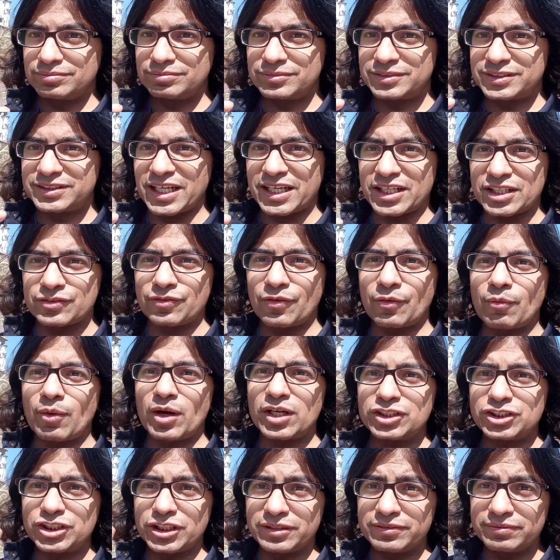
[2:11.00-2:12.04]
thanks for
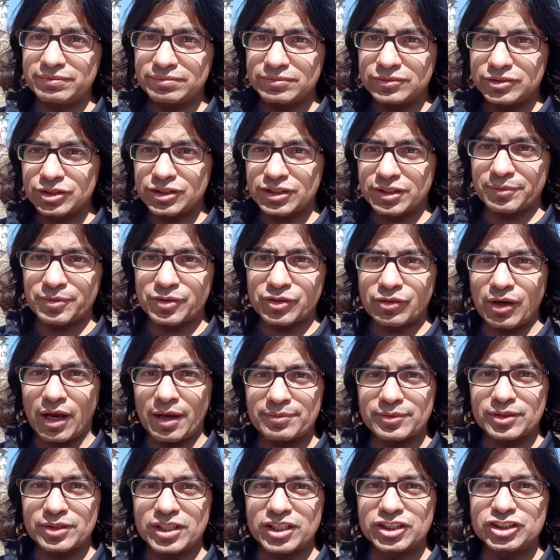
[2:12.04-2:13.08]
watching. Subscribe
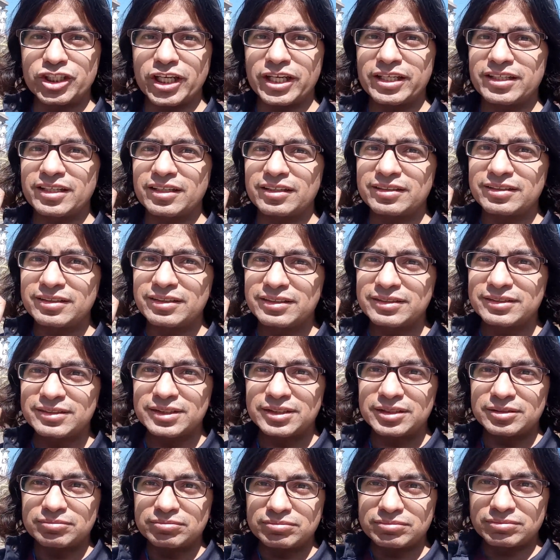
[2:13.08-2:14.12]
to the channel,
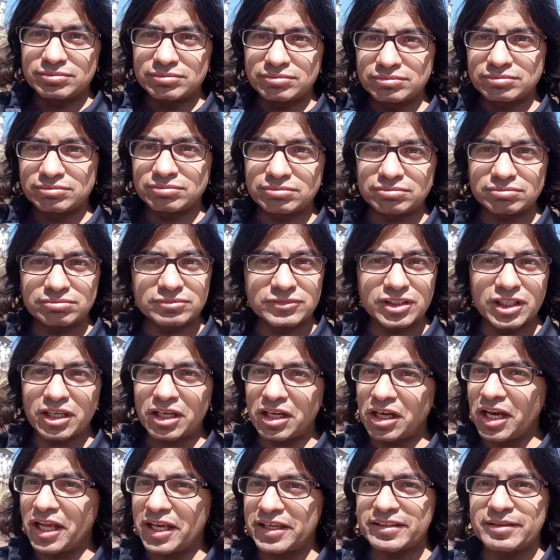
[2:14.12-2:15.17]

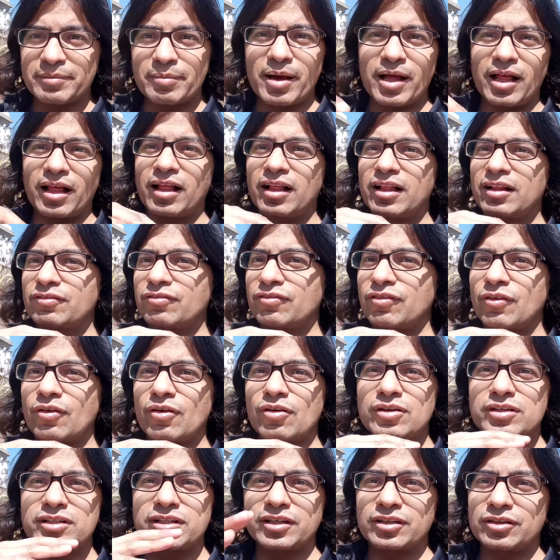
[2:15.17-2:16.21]
click the bell for
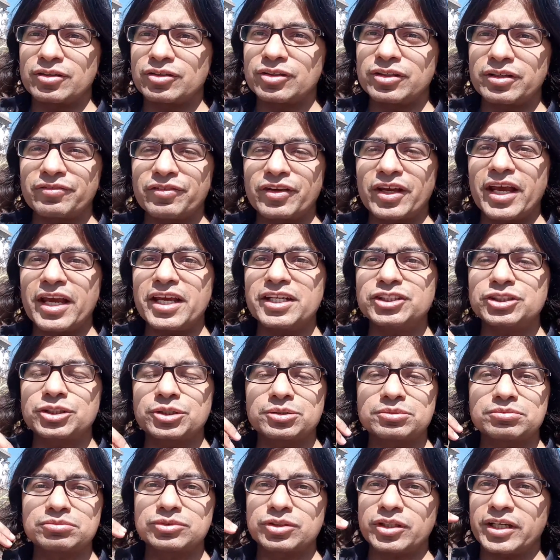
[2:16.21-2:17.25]
the
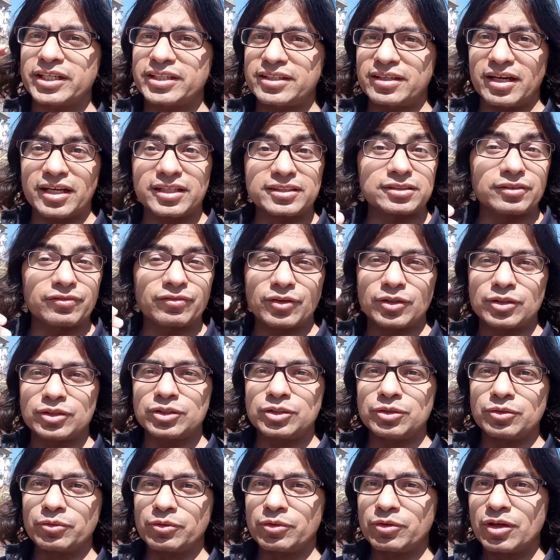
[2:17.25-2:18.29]
notification to get a letter for
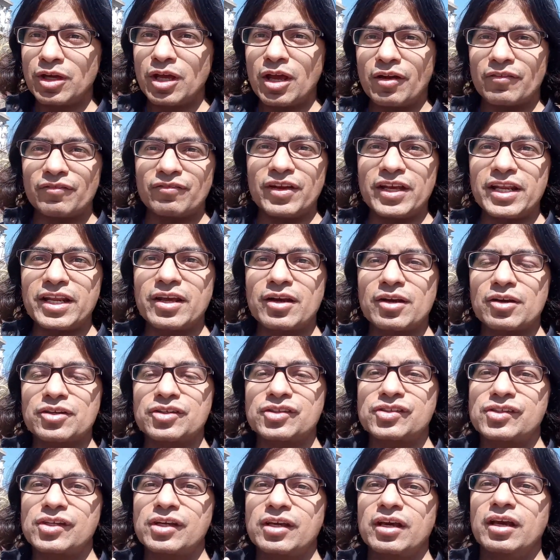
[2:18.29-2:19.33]
new
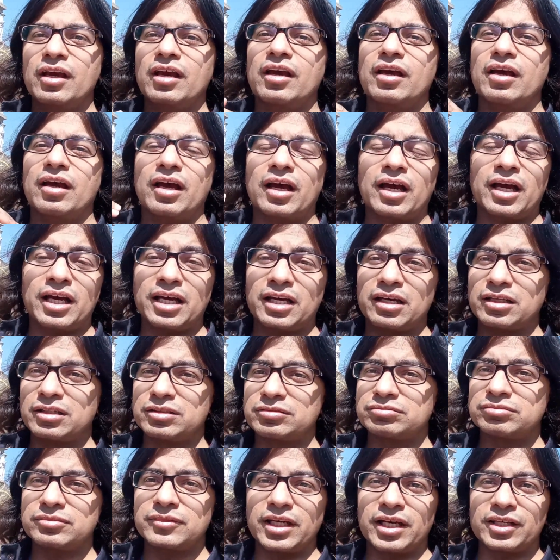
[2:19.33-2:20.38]
videos,
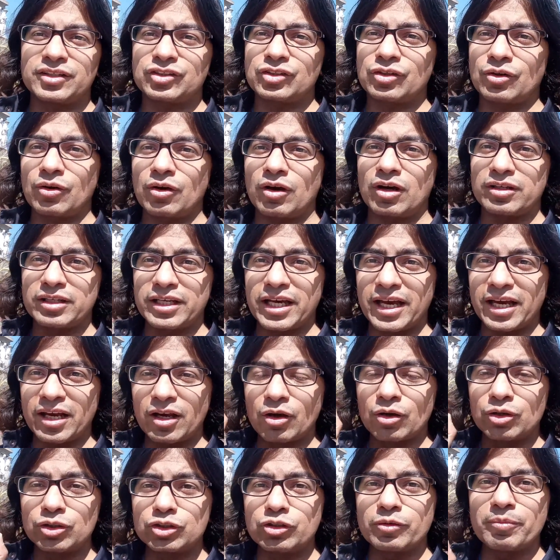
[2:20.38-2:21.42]
and so on. And
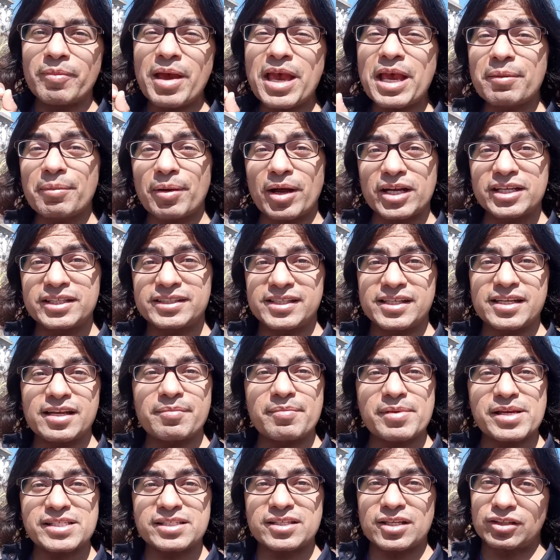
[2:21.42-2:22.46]
go to
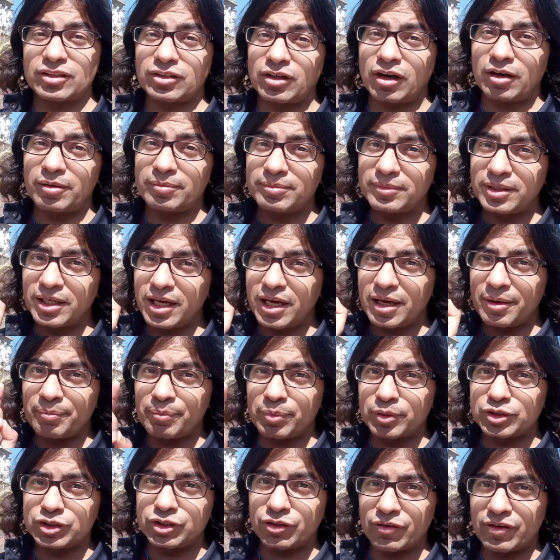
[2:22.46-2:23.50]
makemoniesendemails.com and
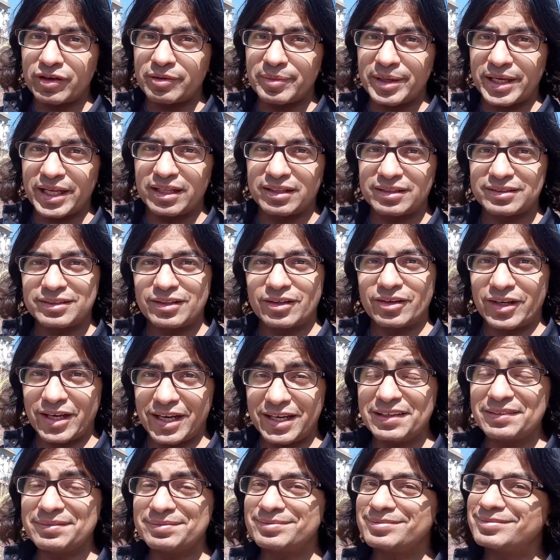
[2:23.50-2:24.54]
put your email. Okay?
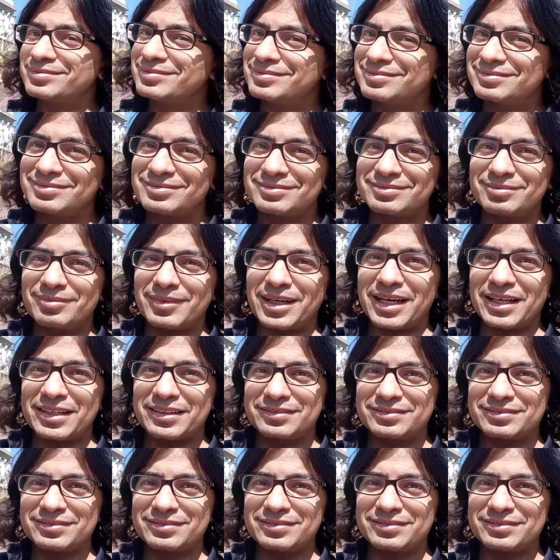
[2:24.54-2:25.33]
Bye.